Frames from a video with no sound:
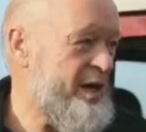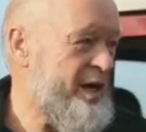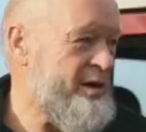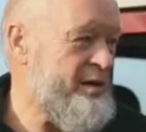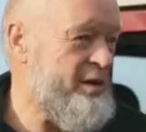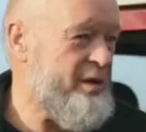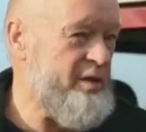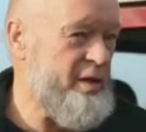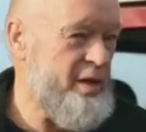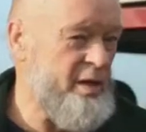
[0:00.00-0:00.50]
land,
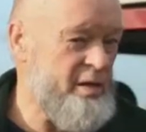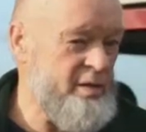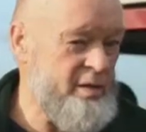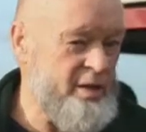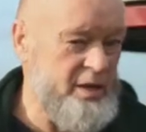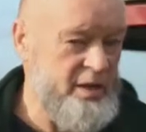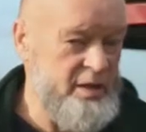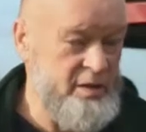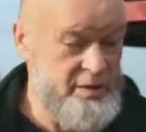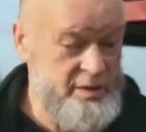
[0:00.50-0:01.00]
I got the
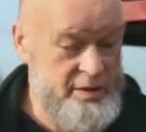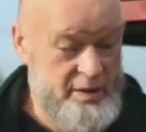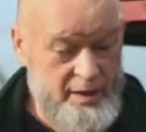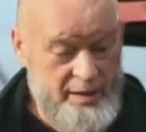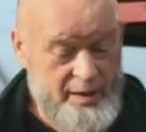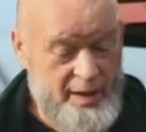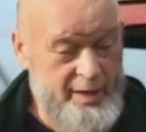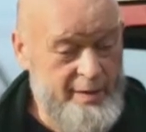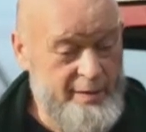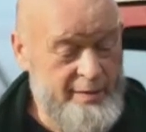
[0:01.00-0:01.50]
ideas
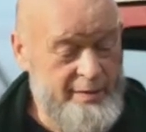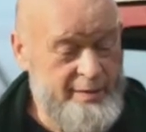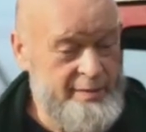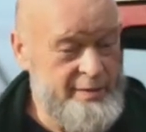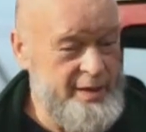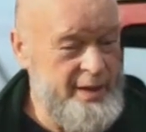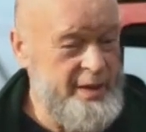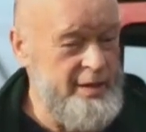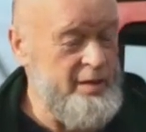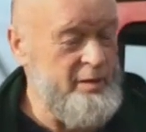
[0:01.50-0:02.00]
and
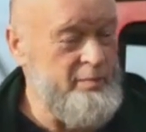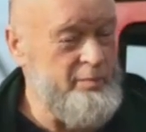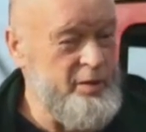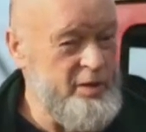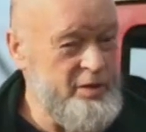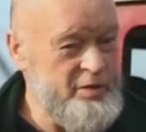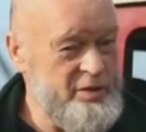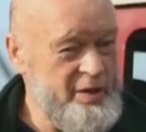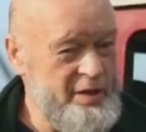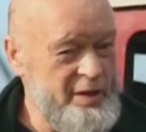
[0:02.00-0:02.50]
keen on
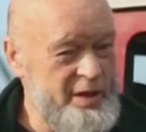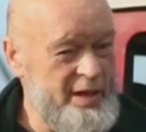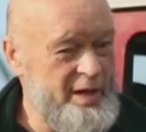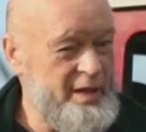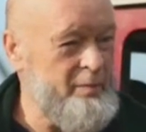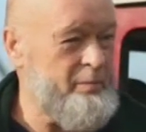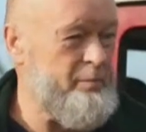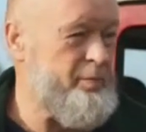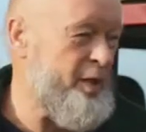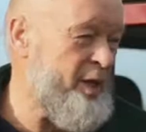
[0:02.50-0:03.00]
music and
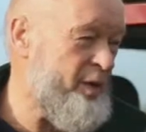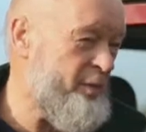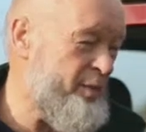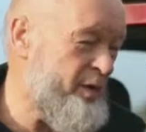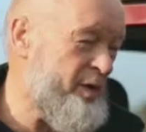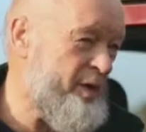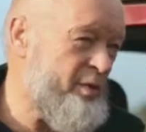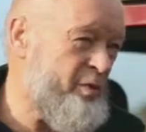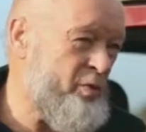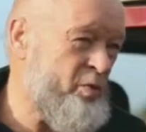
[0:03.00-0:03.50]
like
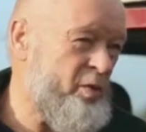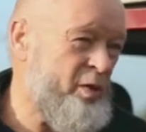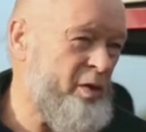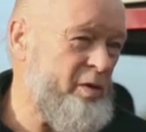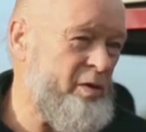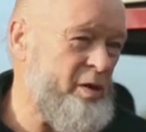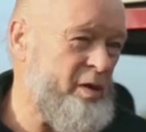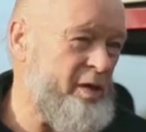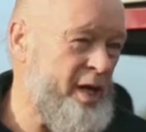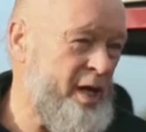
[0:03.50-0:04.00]
people. I'm quite
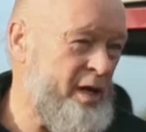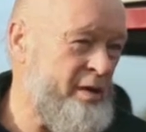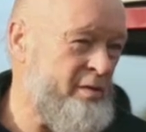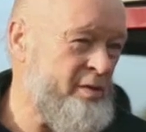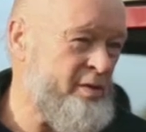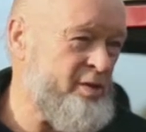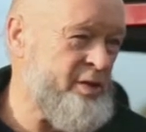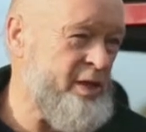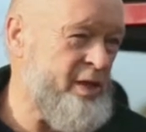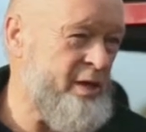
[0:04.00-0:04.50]
a
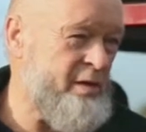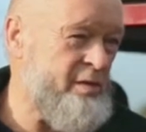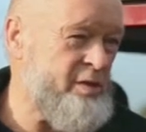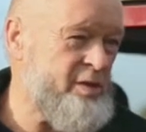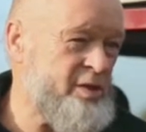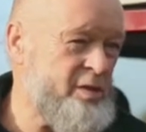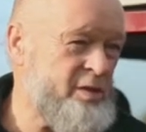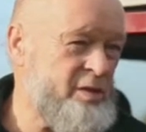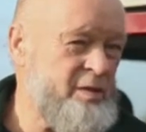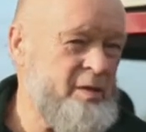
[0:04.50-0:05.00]
gregarious
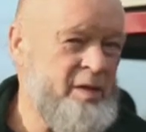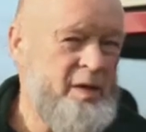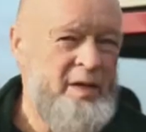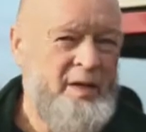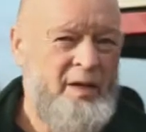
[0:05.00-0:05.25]
character.